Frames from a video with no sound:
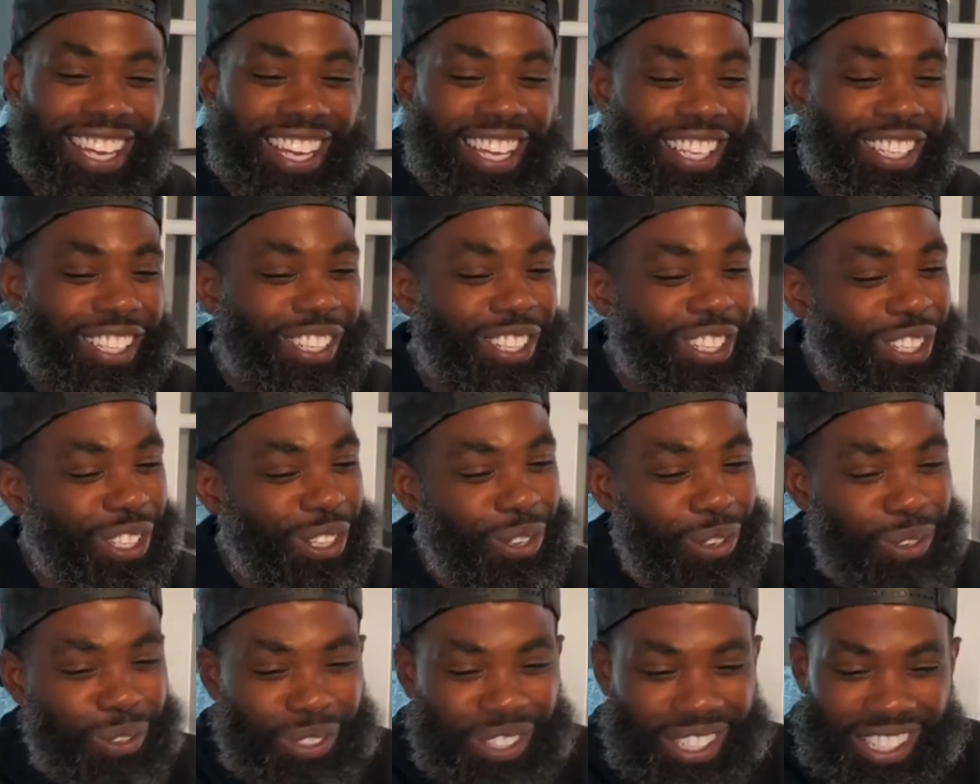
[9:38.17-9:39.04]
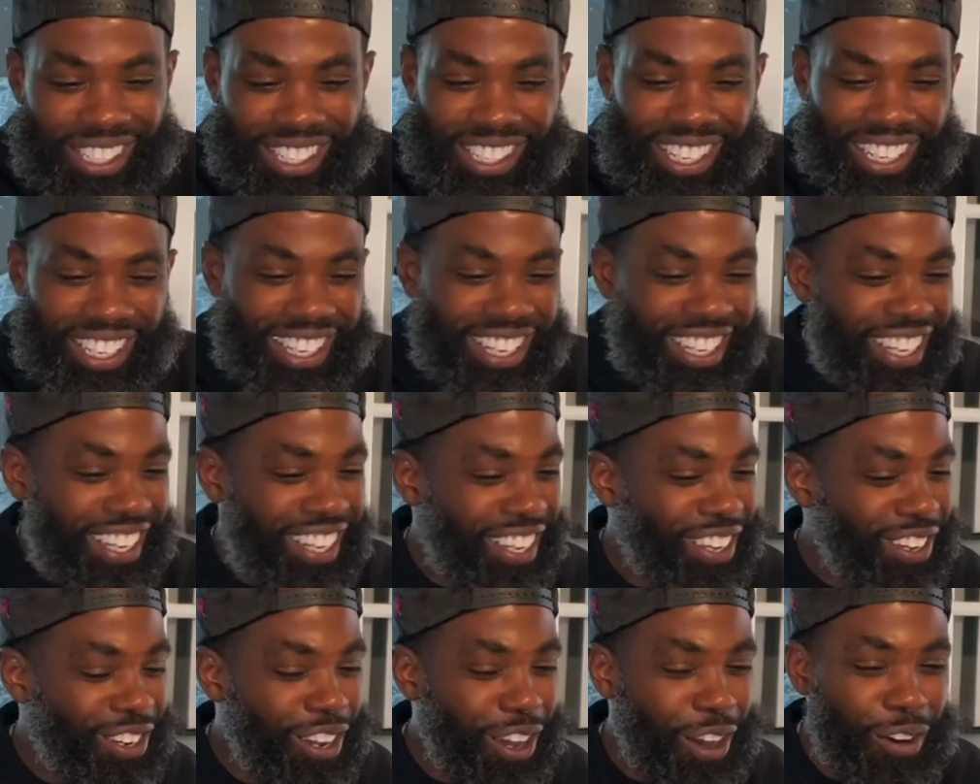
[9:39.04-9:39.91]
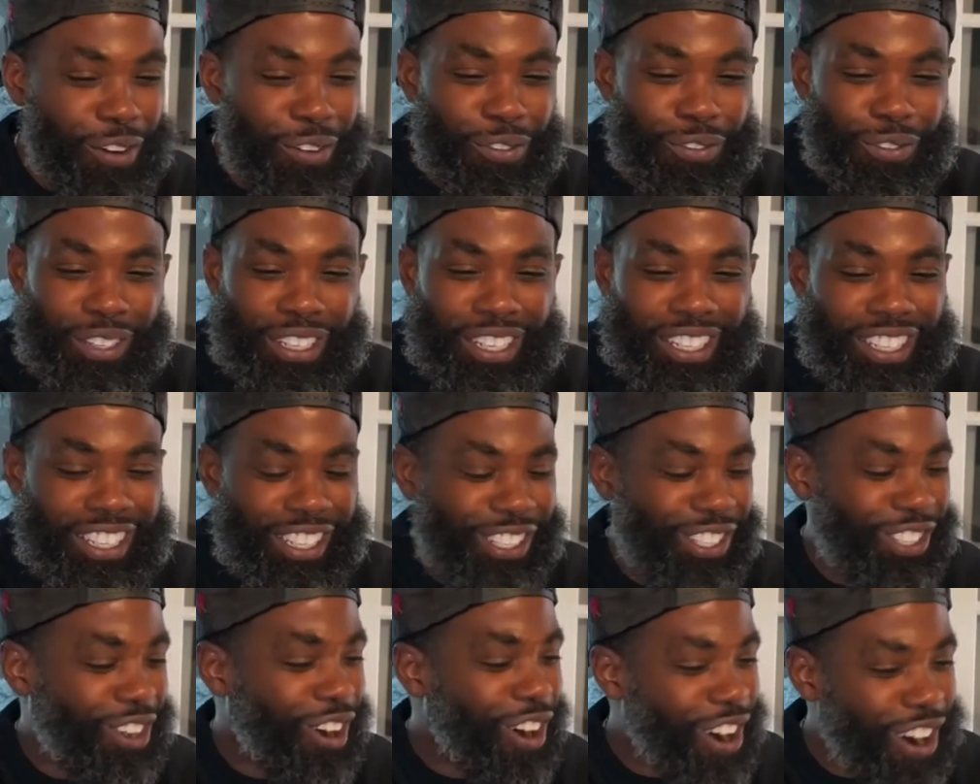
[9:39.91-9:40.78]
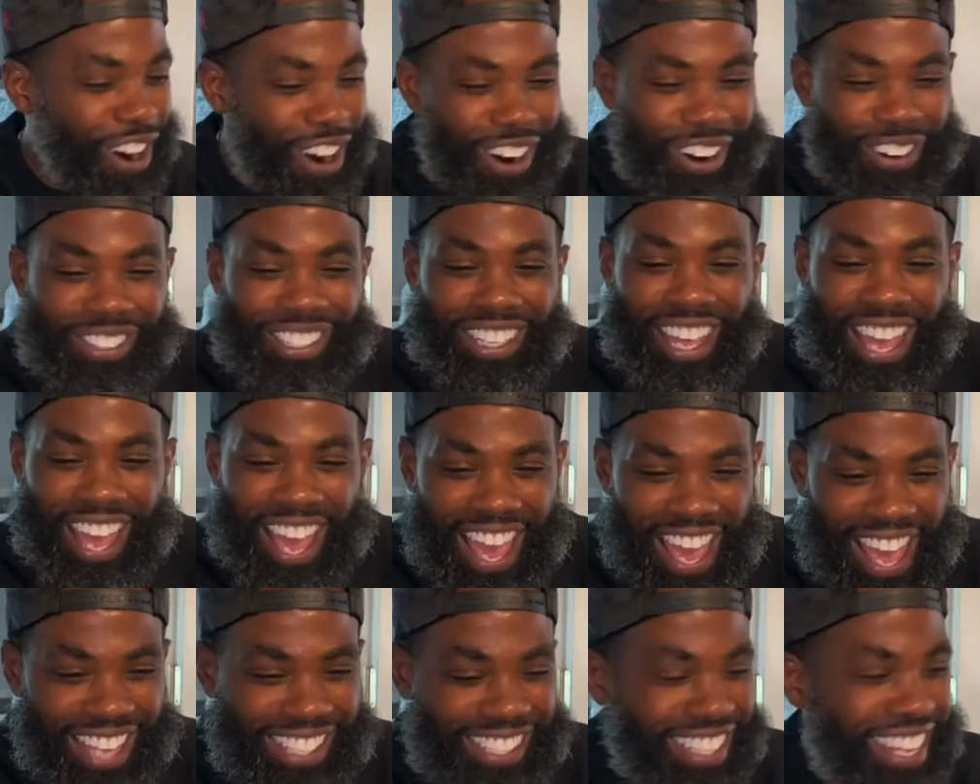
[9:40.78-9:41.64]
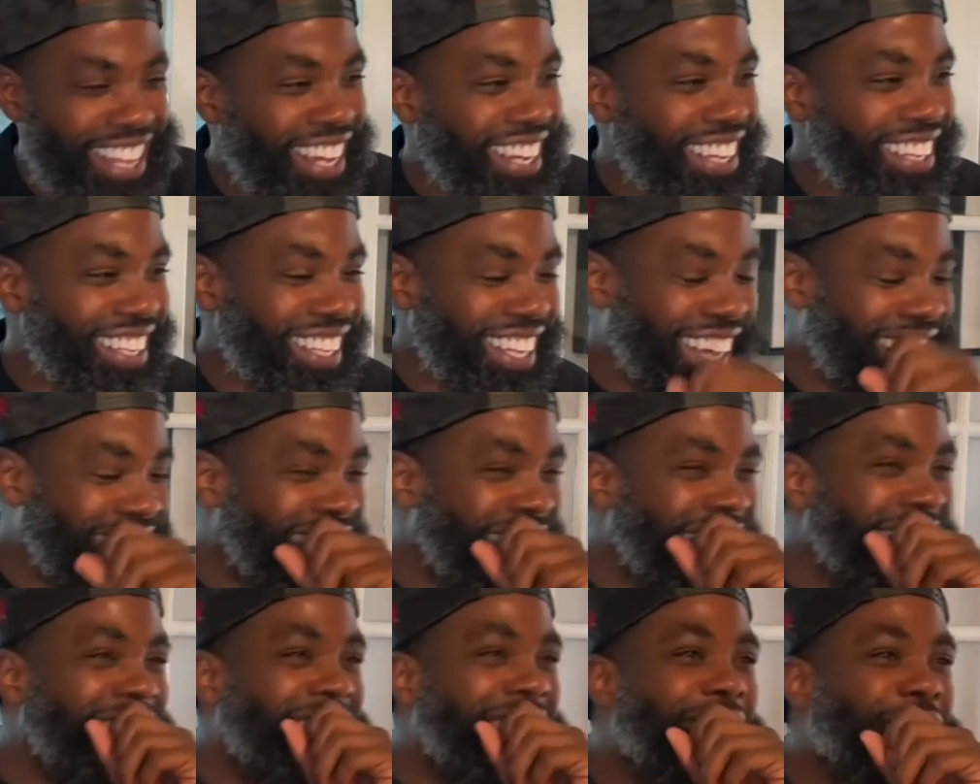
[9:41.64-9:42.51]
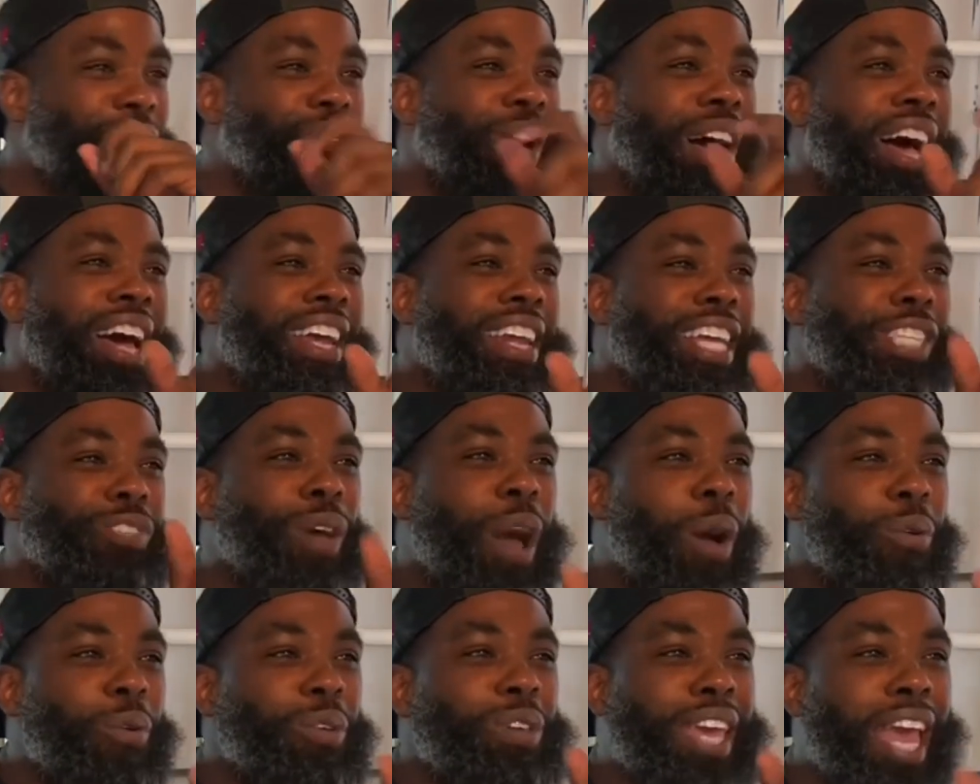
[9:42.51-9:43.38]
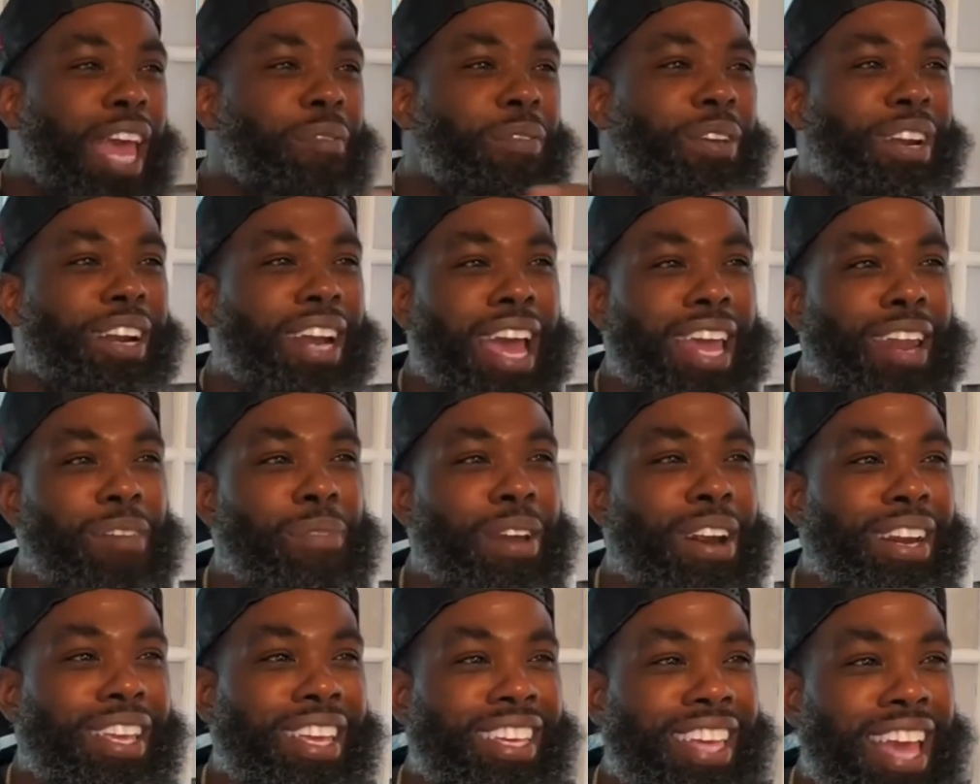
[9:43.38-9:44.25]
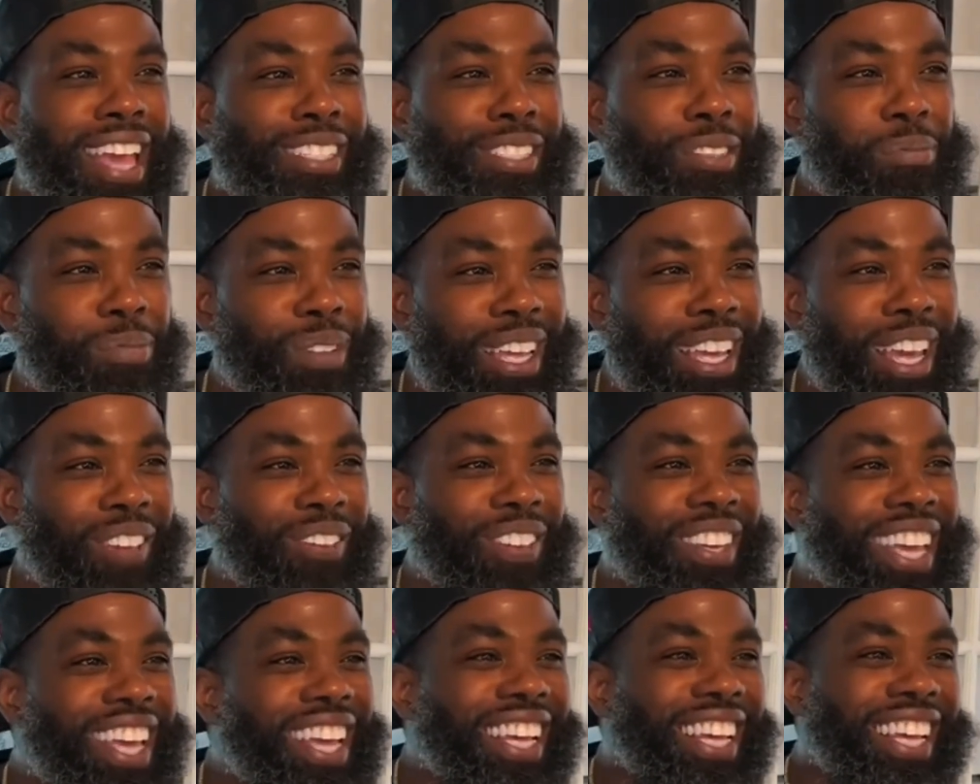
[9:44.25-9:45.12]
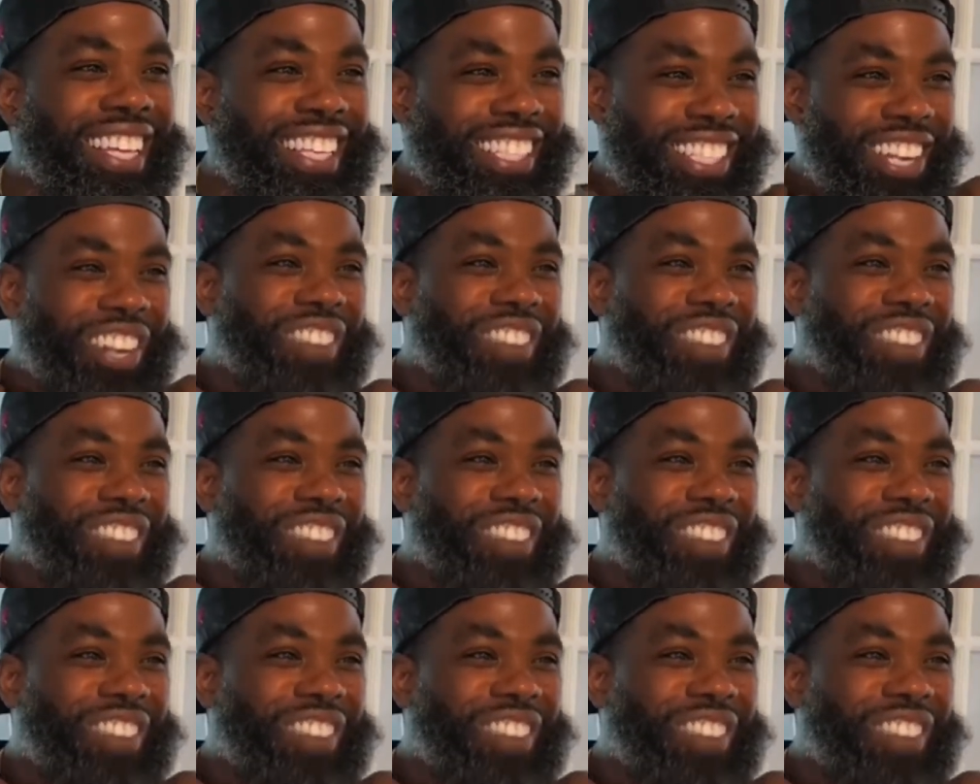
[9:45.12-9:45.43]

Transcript: suits. You know, the scarves, the hats. Like that's why when we came in here, I had American Gangster playing because